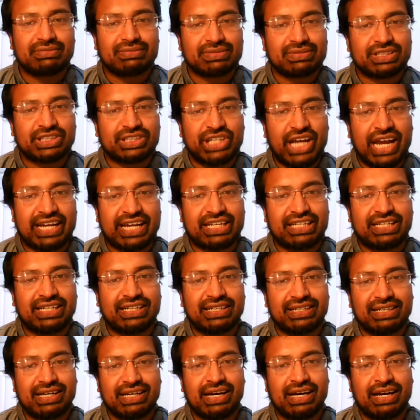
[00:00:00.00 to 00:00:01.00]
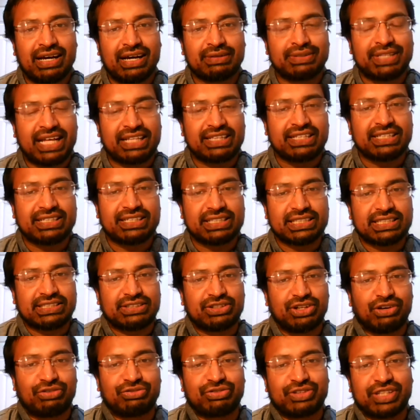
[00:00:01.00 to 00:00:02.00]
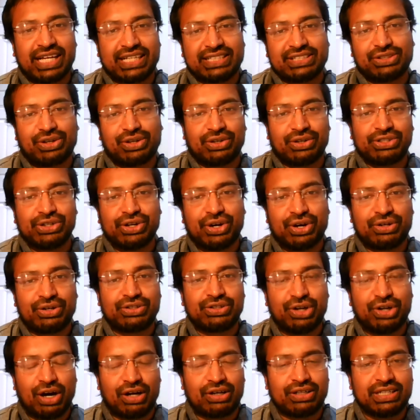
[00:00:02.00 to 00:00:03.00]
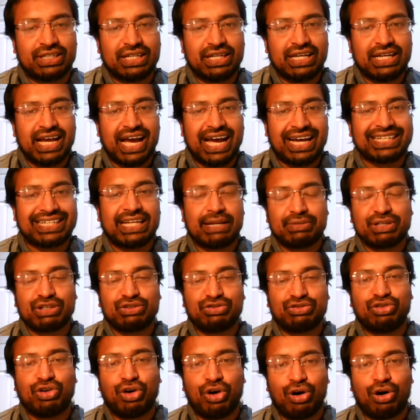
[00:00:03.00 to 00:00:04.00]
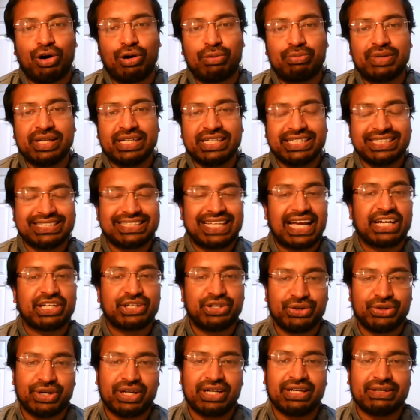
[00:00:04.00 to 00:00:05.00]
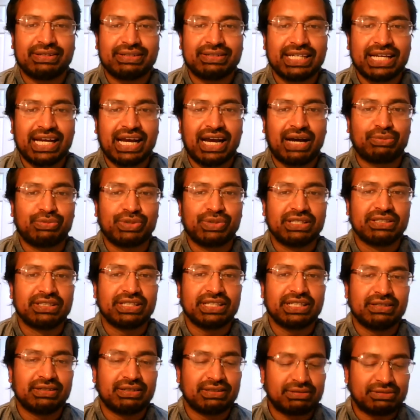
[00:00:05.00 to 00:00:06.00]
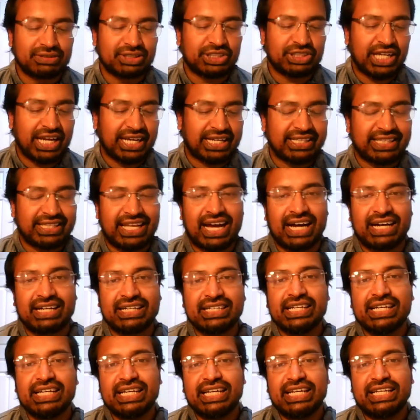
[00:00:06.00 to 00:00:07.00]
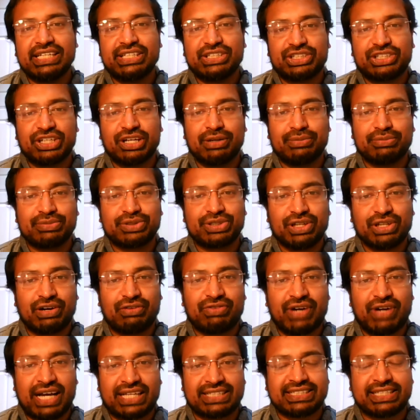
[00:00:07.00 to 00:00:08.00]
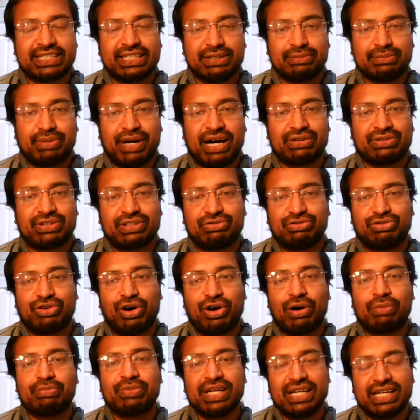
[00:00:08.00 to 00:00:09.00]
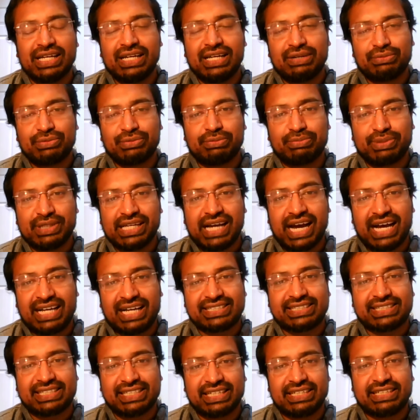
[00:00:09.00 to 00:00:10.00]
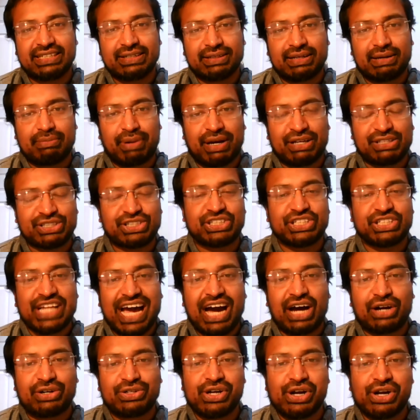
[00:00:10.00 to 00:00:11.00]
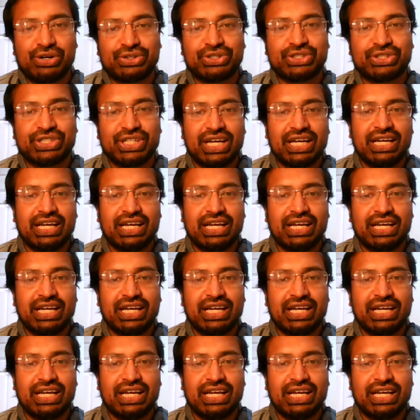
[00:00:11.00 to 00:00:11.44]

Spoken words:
check that the stuff that's on your non-academic form is accurate, and we'll check that in terms of asking about the form, We'll be asking about scenarios,